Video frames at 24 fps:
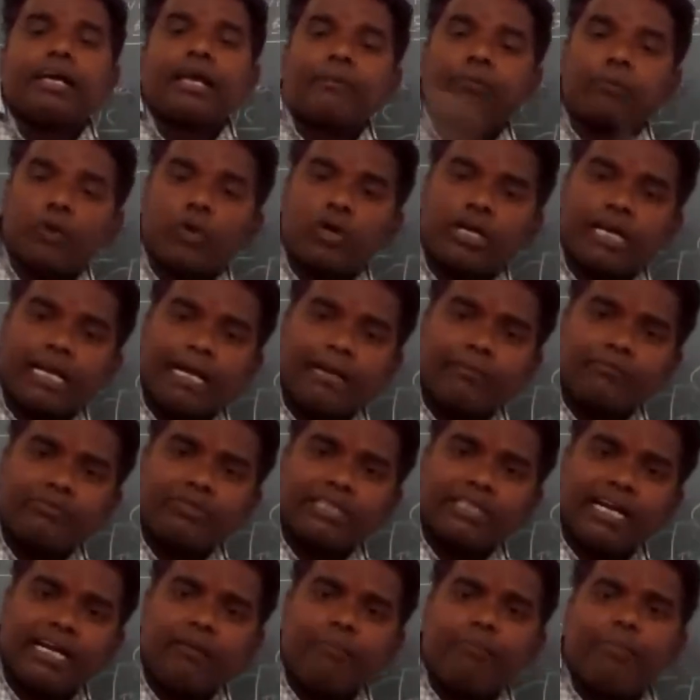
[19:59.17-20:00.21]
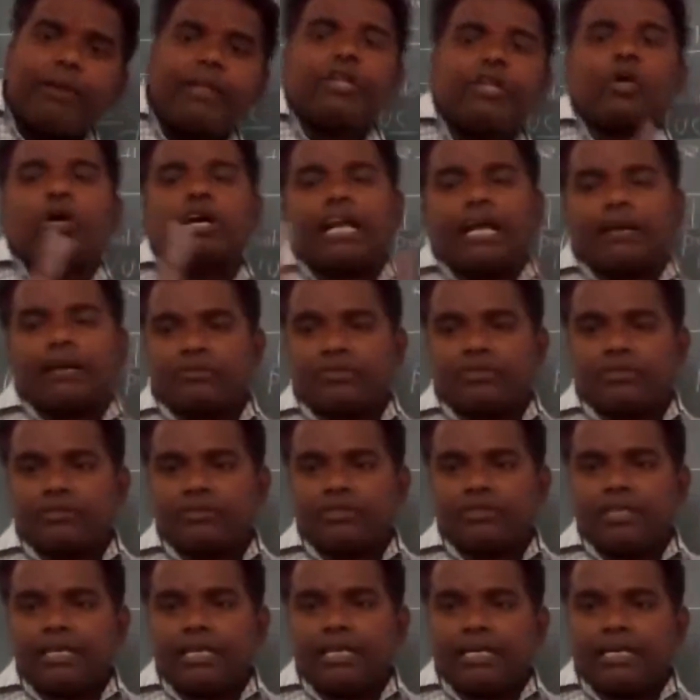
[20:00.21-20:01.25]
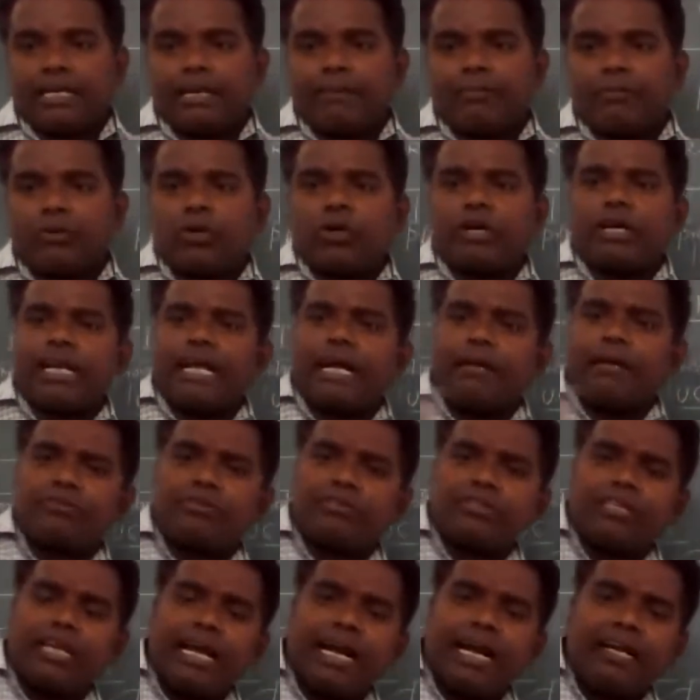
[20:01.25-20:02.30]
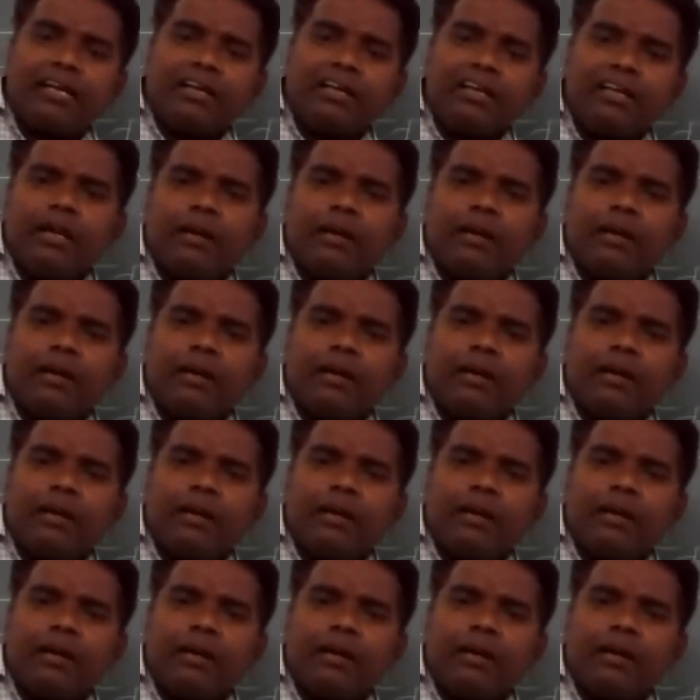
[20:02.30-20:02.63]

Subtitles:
Cryptograms and penilograms. Cryptograms and